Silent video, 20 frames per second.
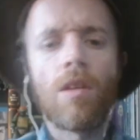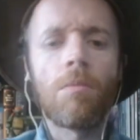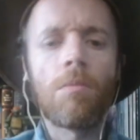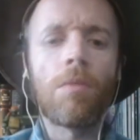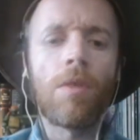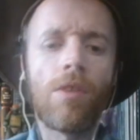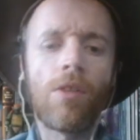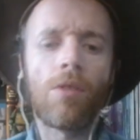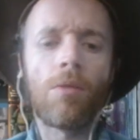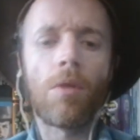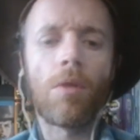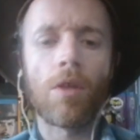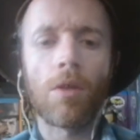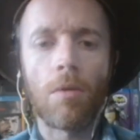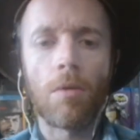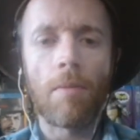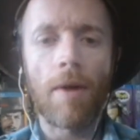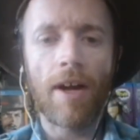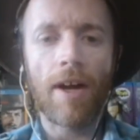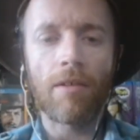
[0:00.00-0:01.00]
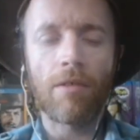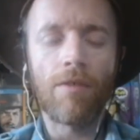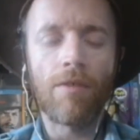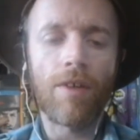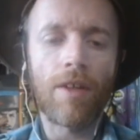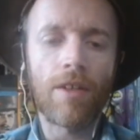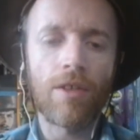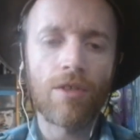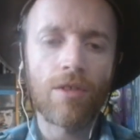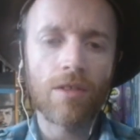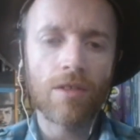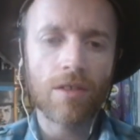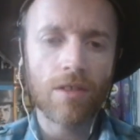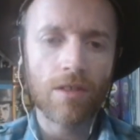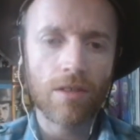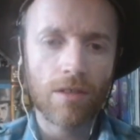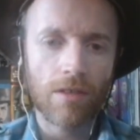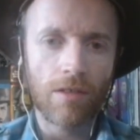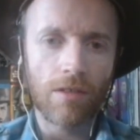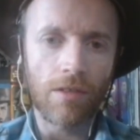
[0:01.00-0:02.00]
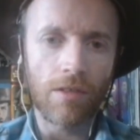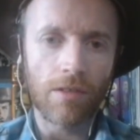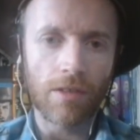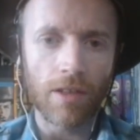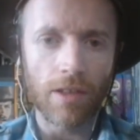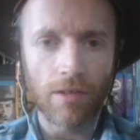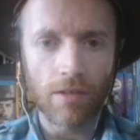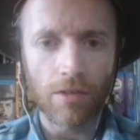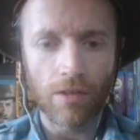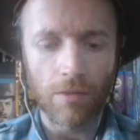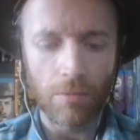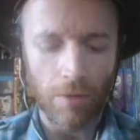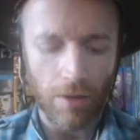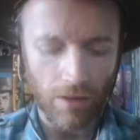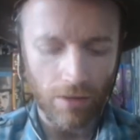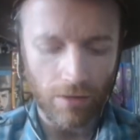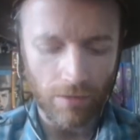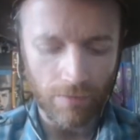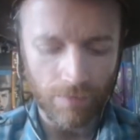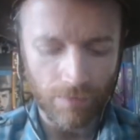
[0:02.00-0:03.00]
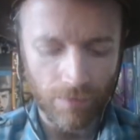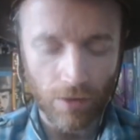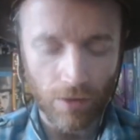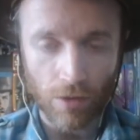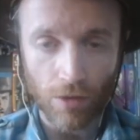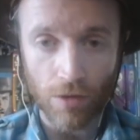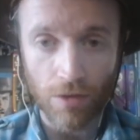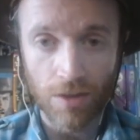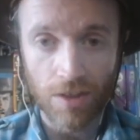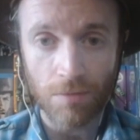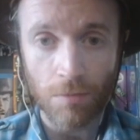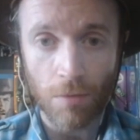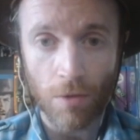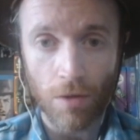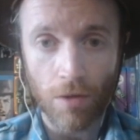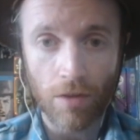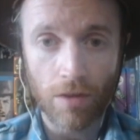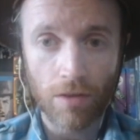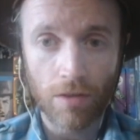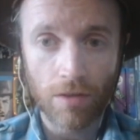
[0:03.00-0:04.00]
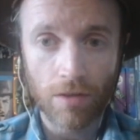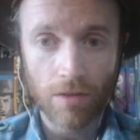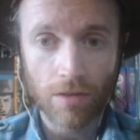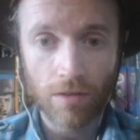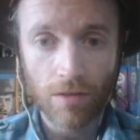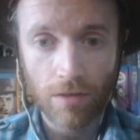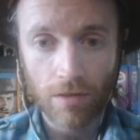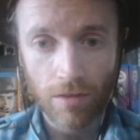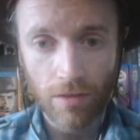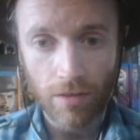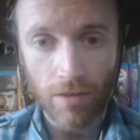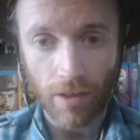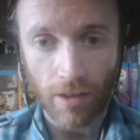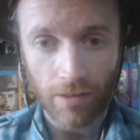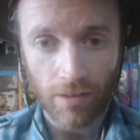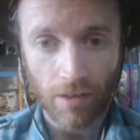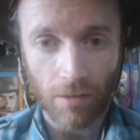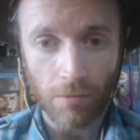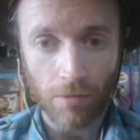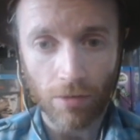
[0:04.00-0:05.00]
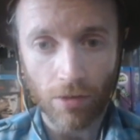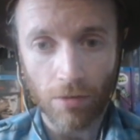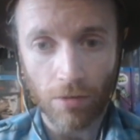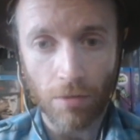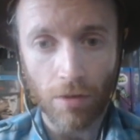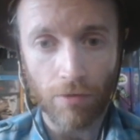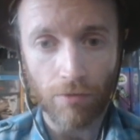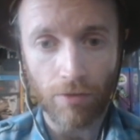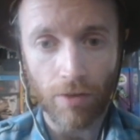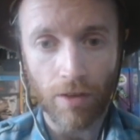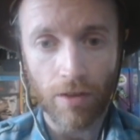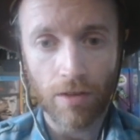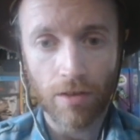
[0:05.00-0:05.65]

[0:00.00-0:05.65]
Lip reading: He's going to be coming back with a vengeance. As he said, it's going to be gun smoke. Next time there's going to be a fight.